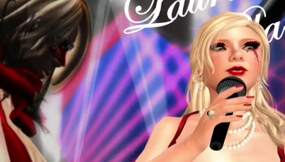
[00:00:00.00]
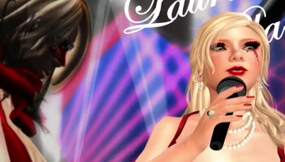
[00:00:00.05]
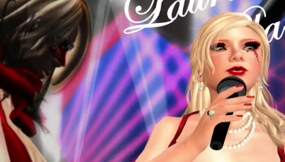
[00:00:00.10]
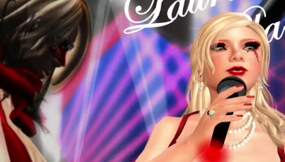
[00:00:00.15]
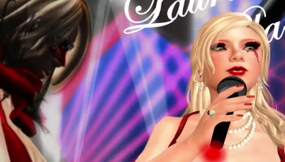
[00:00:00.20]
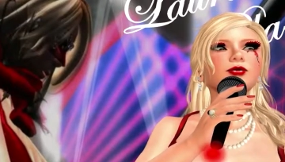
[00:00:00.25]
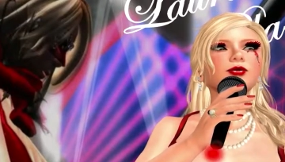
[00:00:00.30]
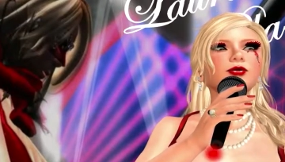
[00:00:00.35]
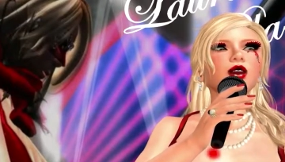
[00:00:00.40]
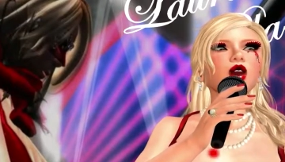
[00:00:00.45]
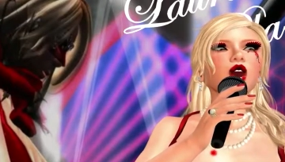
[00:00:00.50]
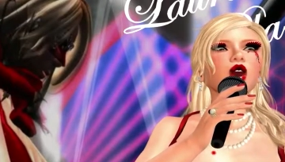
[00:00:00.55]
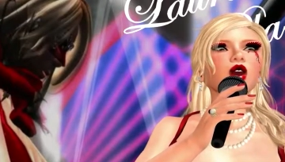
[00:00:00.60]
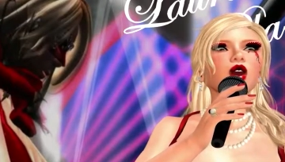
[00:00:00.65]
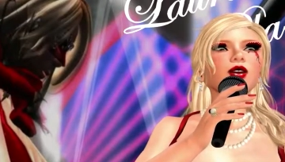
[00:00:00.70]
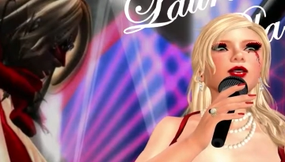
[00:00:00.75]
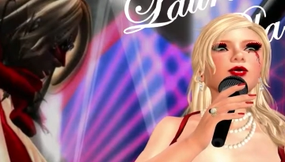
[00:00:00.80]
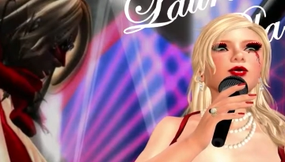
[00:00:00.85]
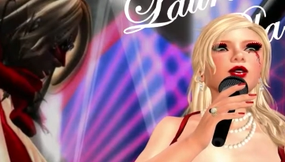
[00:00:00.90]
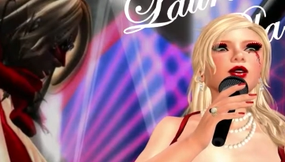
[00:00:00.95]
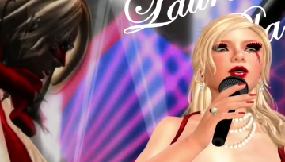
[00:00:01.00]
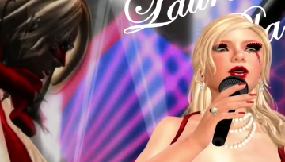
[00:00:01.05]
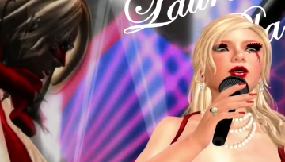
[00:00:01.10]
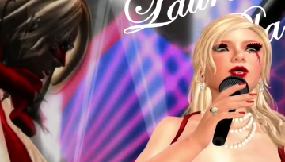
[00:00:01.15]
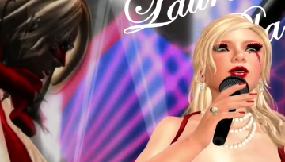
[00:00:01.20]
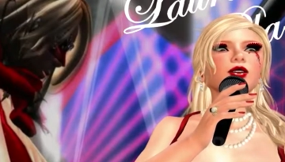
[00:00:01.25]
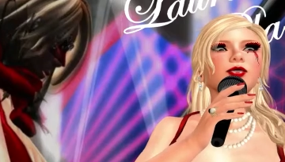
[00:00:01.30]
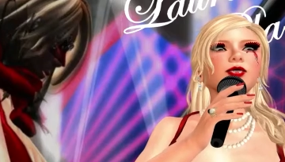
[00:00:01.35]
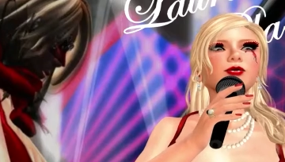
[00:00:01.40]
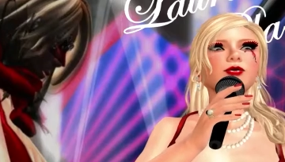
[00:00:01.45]
You know, Scrabble was
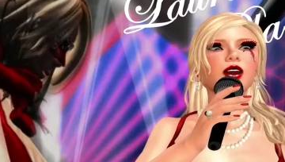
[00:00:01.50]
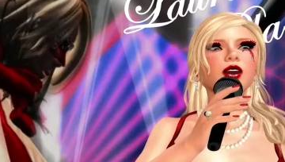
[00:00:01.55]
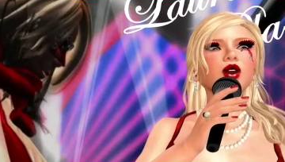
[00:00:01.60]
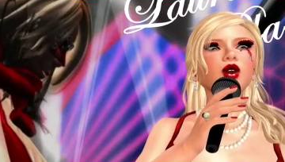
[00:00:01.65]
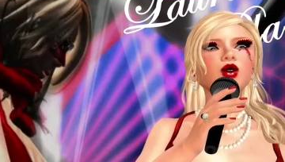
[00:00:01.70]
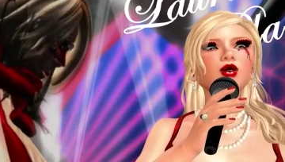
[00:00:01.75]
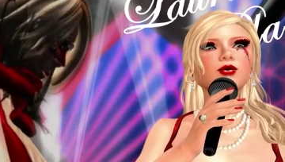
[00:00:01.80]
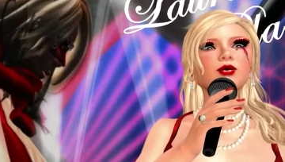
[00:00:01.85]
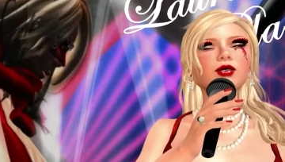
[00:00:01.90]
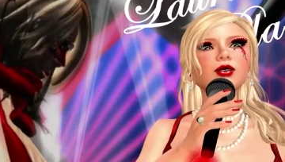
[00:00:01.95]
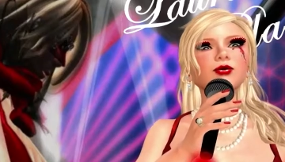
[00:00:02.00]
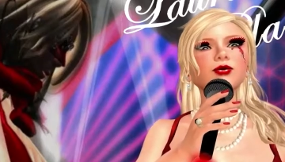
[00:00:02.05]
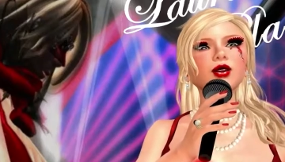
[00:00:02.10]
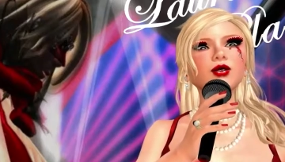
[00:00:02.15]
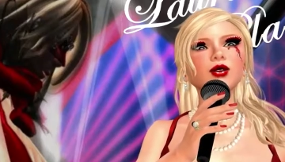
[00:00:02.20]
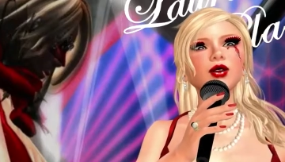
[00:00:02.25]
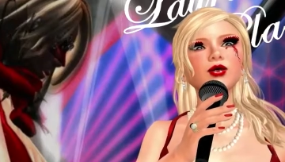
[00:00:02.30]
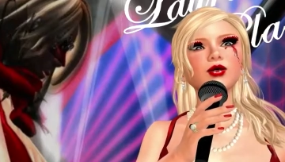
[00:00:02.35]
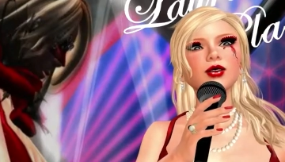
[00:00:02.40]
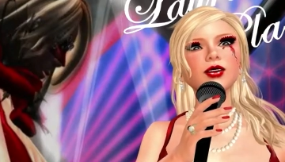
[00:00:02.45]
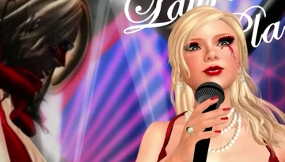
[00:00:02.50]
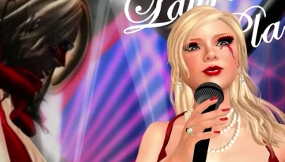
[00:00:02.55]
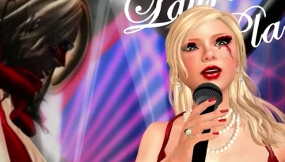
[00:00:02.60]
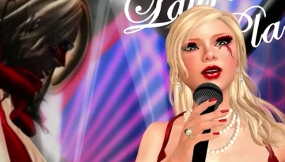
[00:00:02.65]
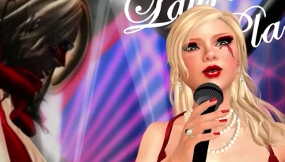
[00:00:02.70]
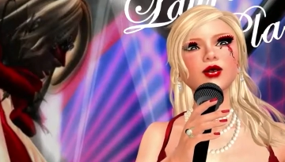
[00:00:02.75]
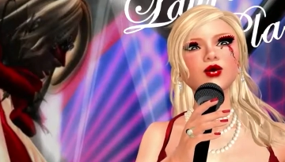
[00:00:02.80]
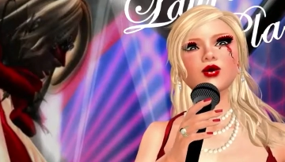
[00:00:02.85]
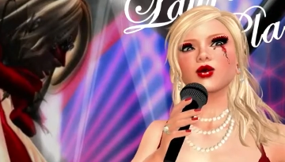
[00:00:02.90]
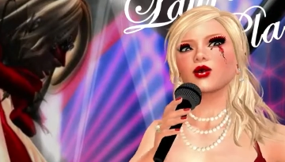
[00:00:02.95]
on, one of the worst ones that
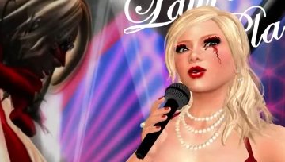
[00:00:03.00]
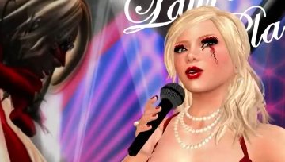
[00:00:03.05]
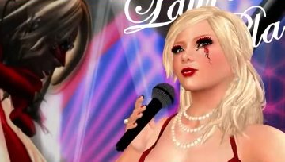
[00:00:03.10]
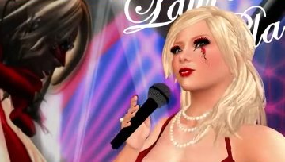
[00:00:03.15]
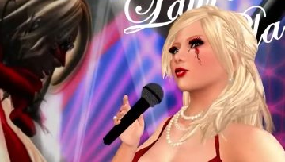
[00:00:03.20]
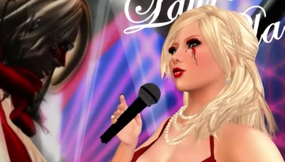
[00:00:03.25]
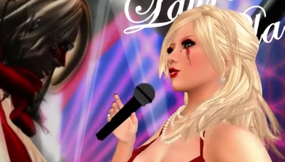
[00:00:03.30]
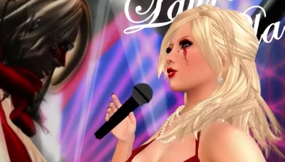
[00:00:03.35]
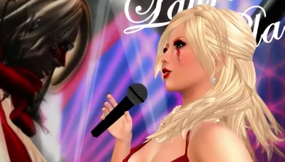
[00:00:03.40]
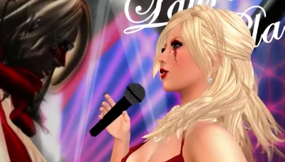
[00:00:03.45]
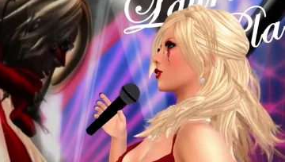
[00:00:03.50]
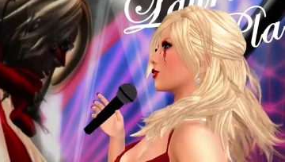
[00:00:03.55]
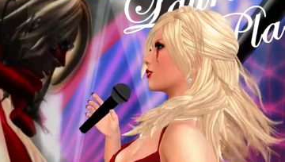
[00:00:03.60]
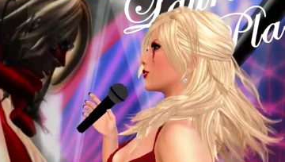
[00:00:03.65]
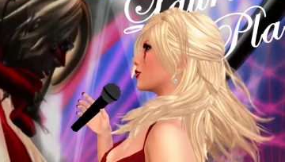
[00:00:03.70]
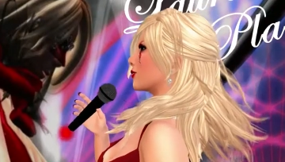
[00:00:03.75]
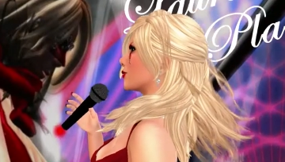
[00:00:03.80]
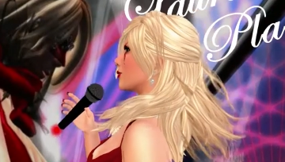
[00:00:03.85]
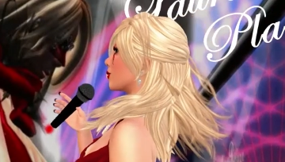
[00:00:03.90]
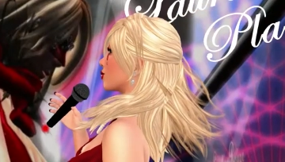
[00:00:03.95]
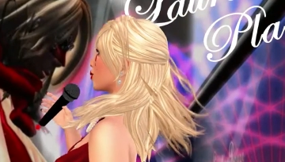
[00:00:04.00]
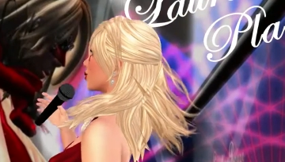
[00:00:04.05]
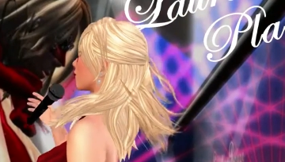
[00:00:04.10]
didn't make it. Yes, that was